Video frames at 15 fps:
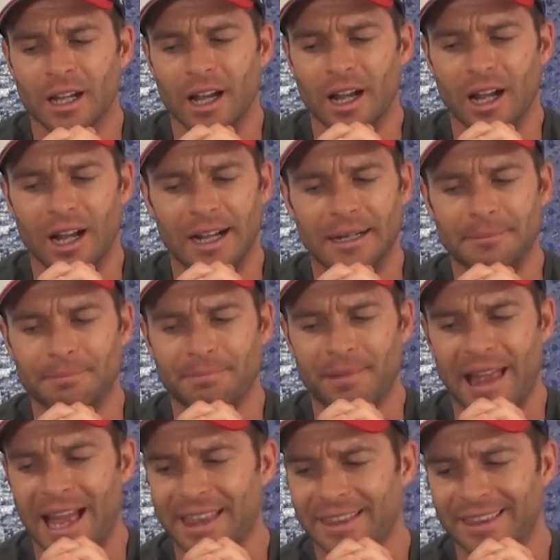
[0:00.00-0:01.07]

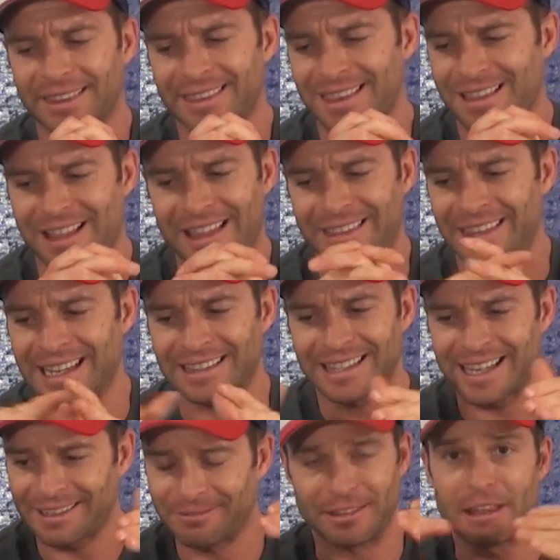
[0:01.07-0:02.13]
I think
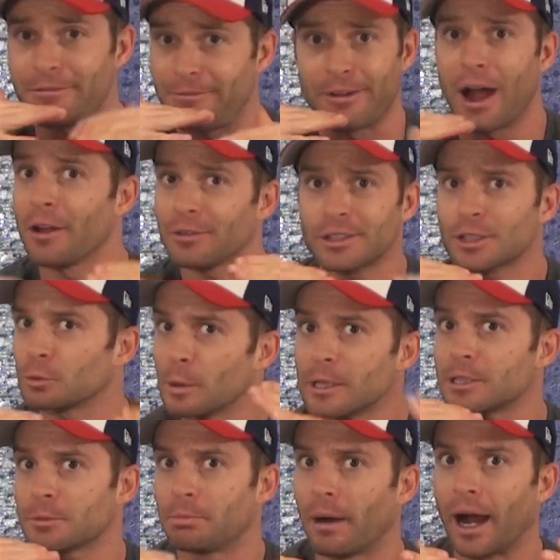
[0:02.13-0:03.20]
they found the
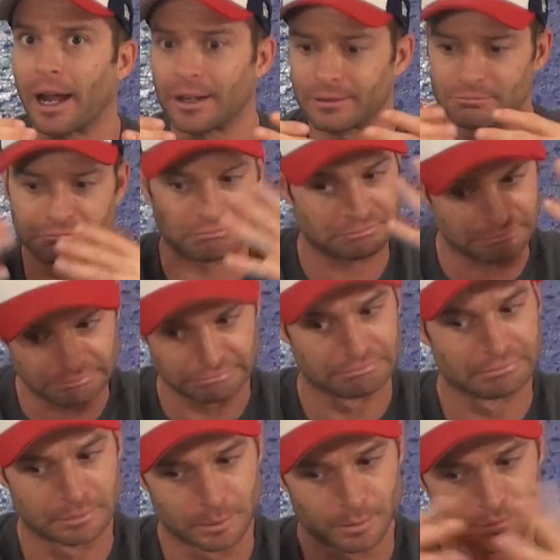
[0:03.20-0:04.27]
sweet spot.
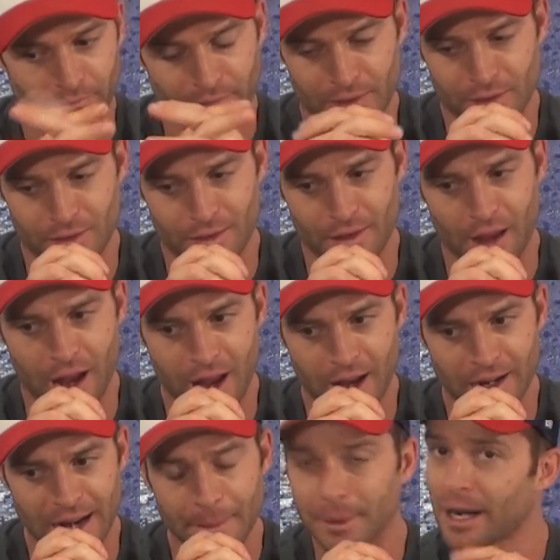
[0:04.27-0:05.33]

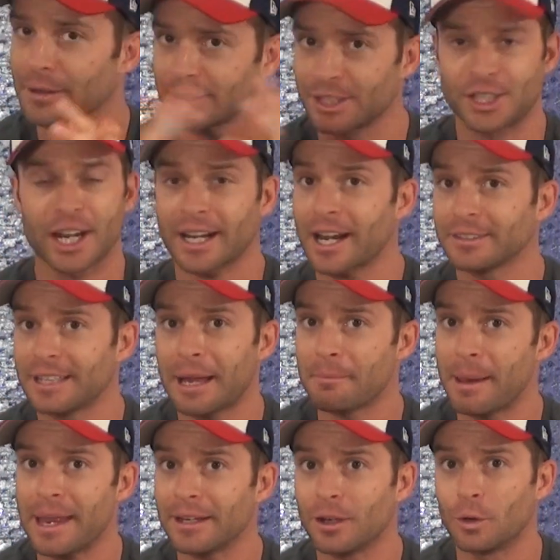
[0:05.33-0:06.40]
And I'm gonna have to check out that
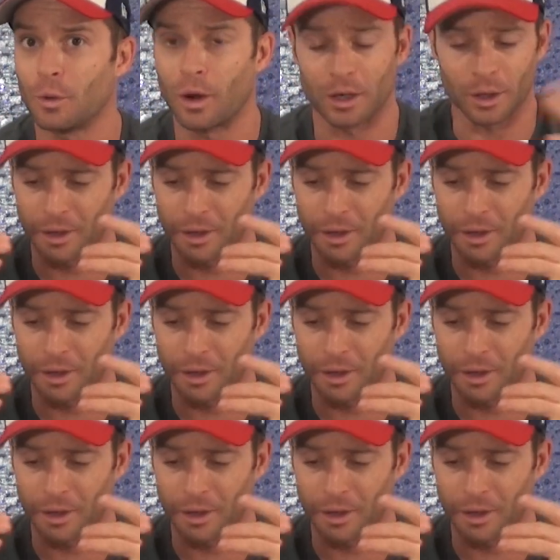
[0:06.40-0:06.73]
mango one.